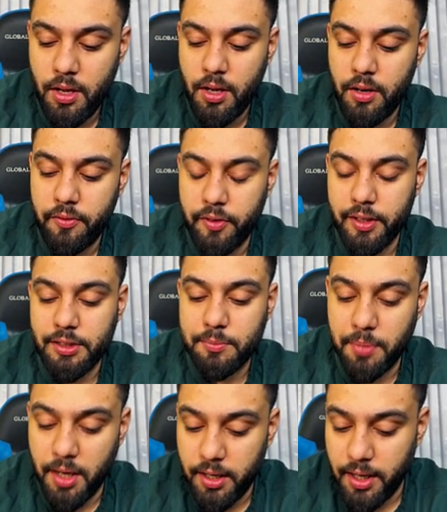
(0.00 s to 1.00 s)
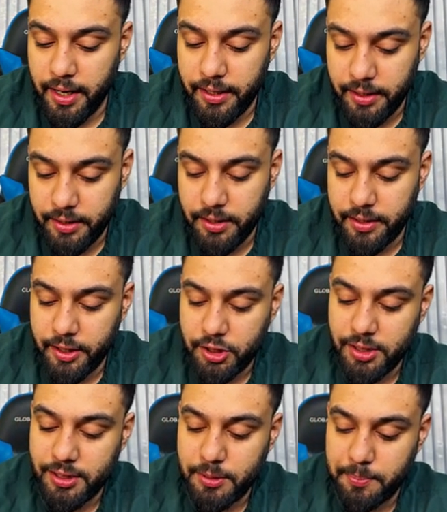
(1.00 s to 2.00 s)
First part, I need the
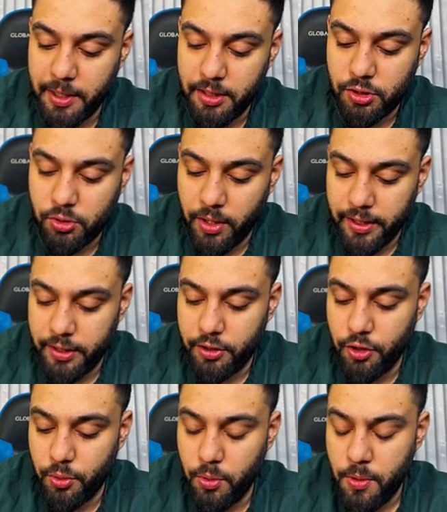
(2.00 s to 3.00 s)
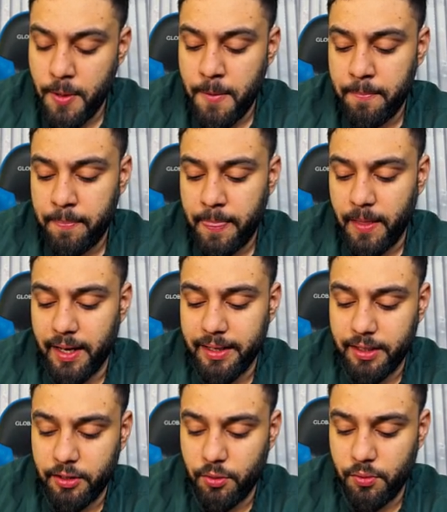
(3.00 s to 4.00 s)
initial speed. So I need u. I
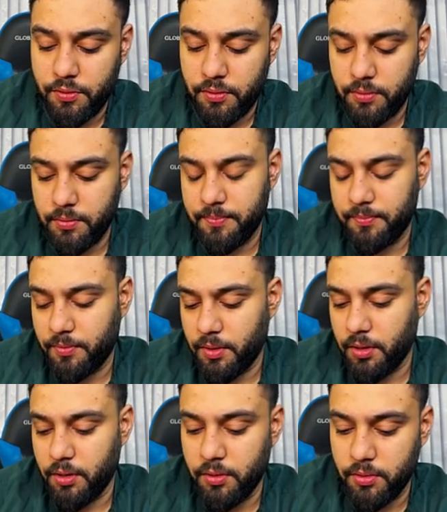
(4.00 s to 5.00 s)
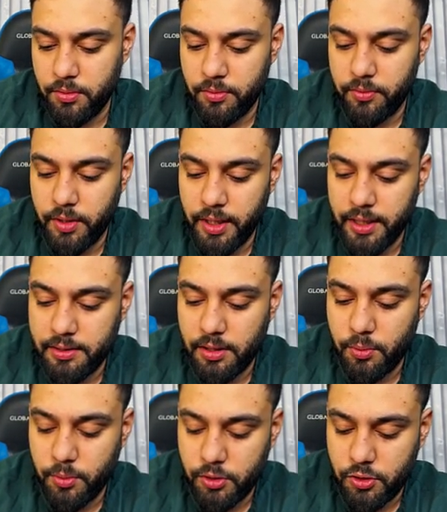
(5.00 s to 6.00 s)
can use v is
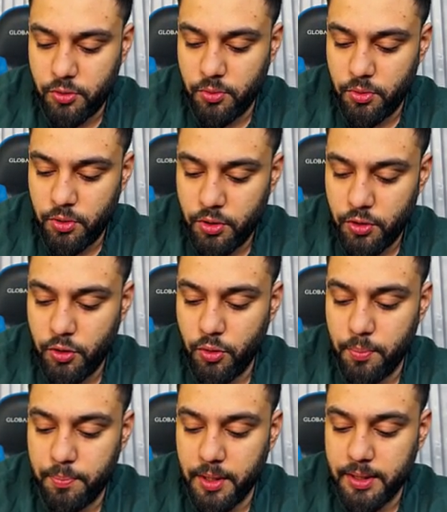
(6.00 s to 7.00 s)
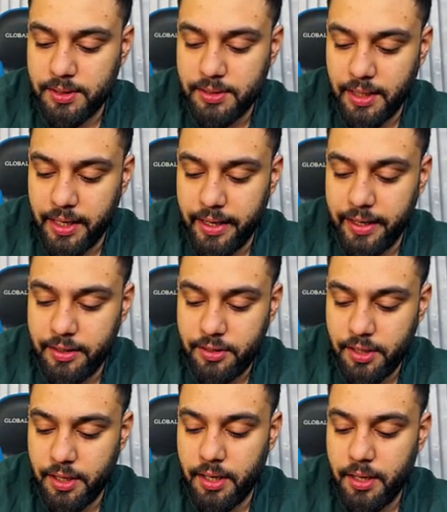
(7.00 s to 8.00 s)
equals to u plus at.
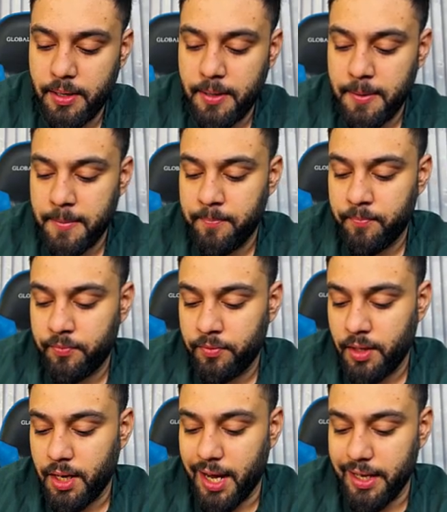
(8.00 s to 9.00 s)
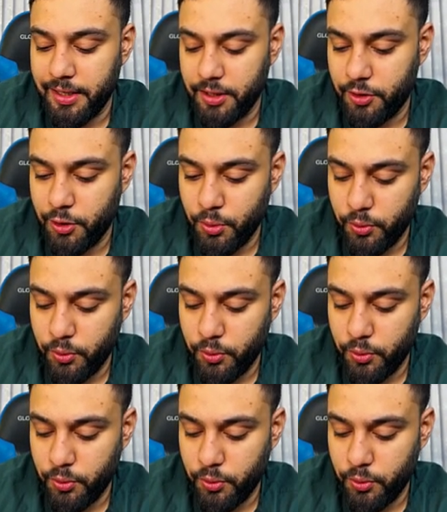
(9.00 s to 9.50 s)
I need u.